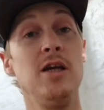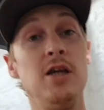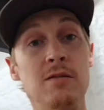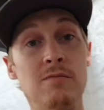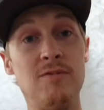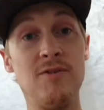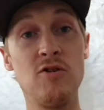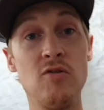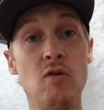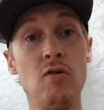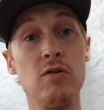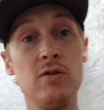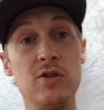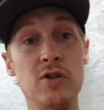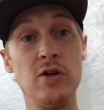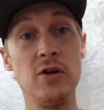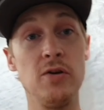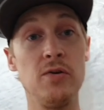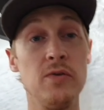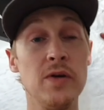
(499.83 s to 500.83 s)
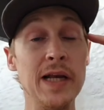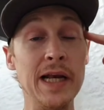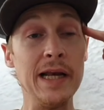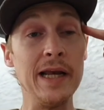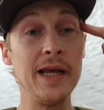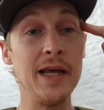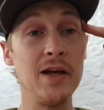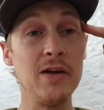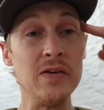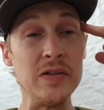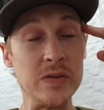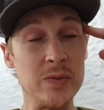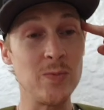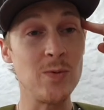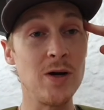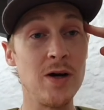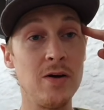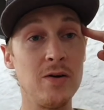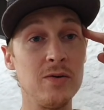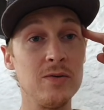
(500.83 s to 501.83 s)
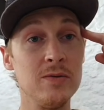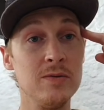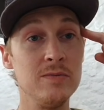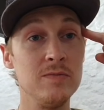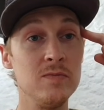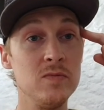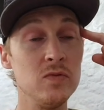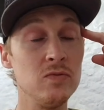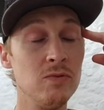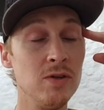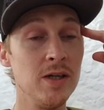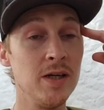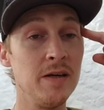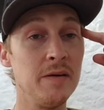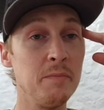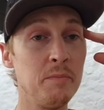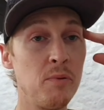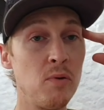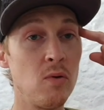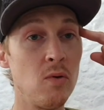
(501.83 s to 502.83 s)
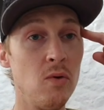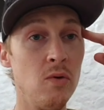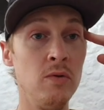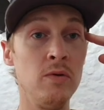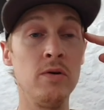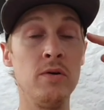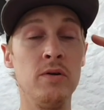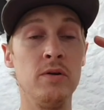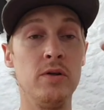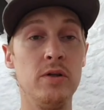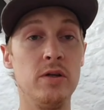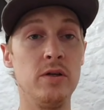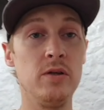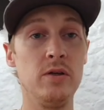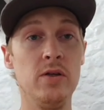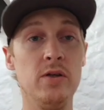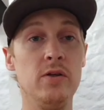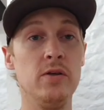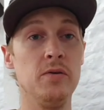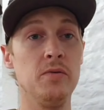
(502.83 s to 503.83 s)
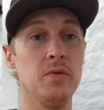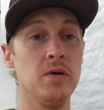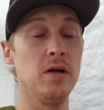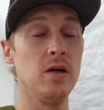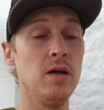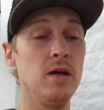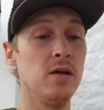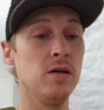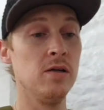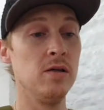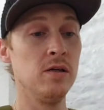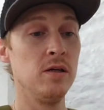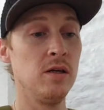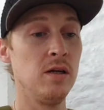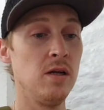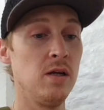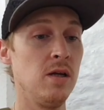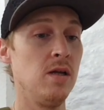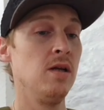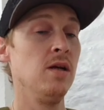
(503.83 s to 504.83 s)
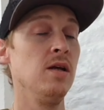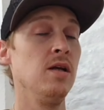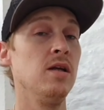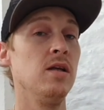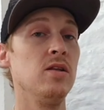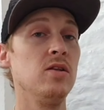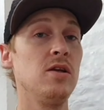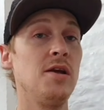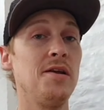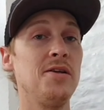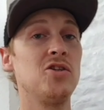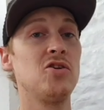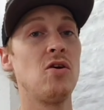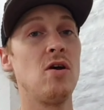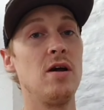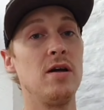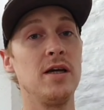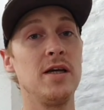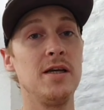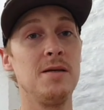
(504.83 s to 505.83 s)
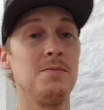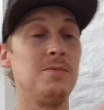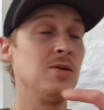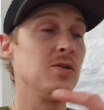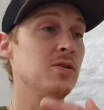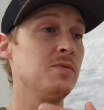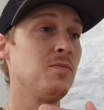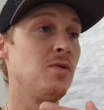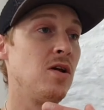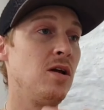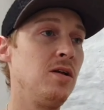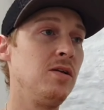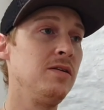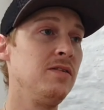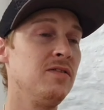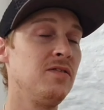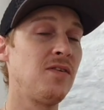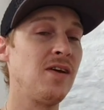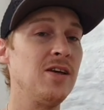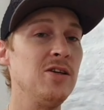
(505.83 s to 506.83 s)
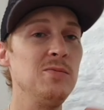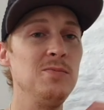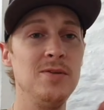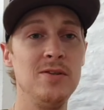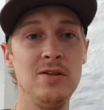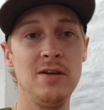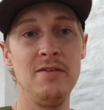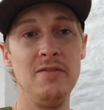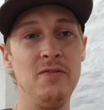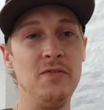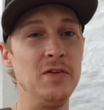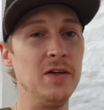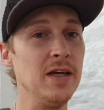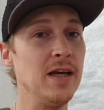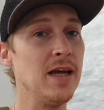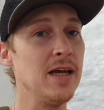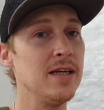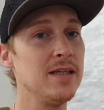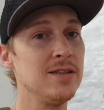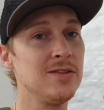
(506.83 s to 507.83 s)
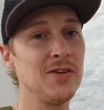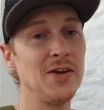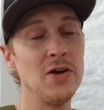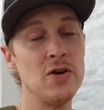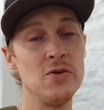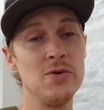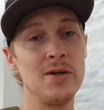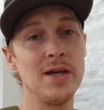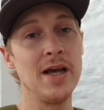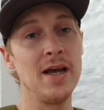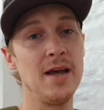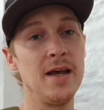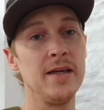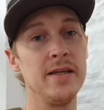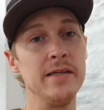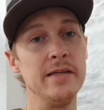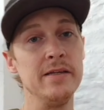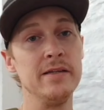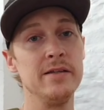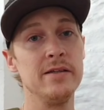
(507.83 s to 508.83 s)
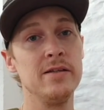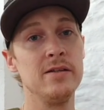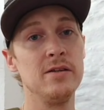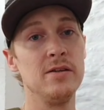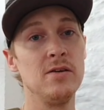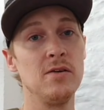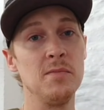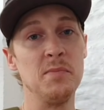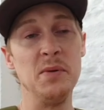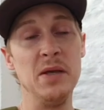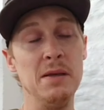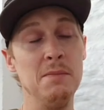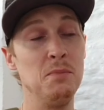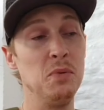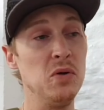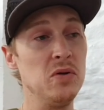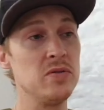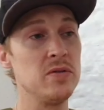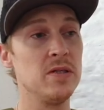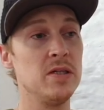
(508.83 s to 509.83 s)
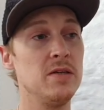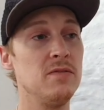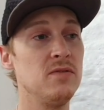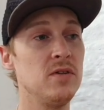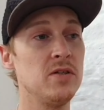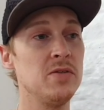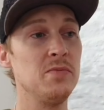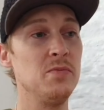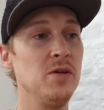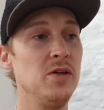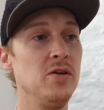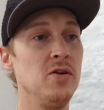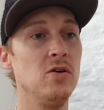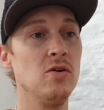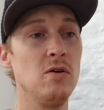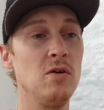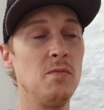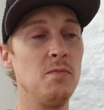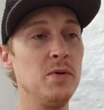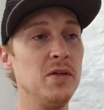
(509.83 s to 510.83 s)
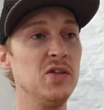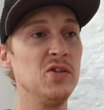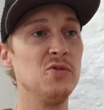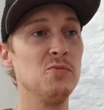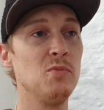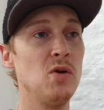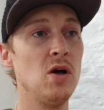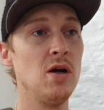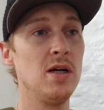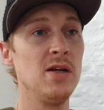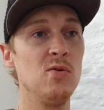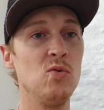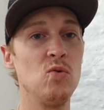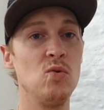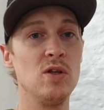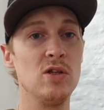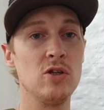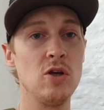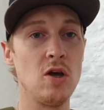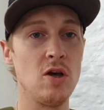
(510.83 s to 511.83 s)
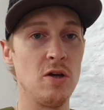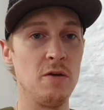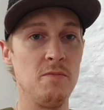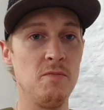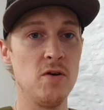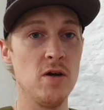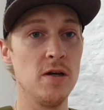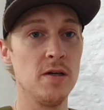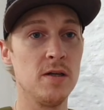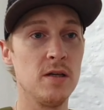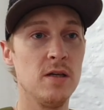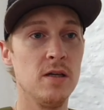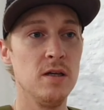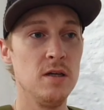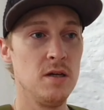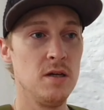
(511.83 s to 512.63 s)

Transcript: keep strong too in here as well. Really important that you uh, that you try and keep a smile on your face, but don't forget it's okay. Being positive doesn't mean you got to be smiling all the time, right?